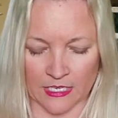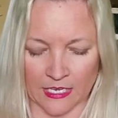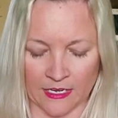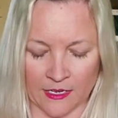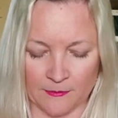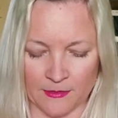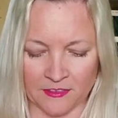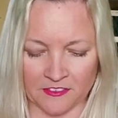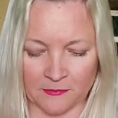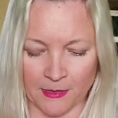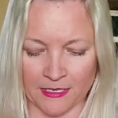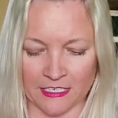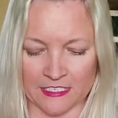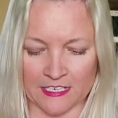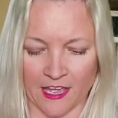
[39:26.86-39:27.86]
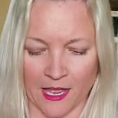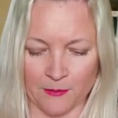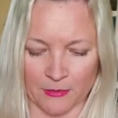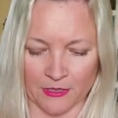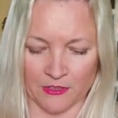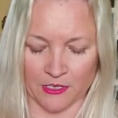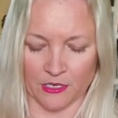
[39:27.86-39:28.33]
And I miss spending
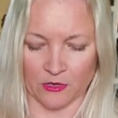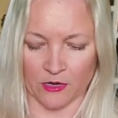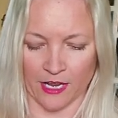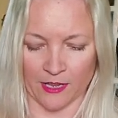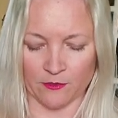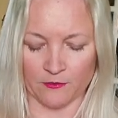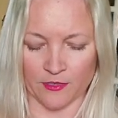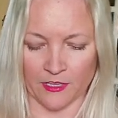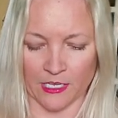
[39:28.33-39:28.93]
time with you. I feel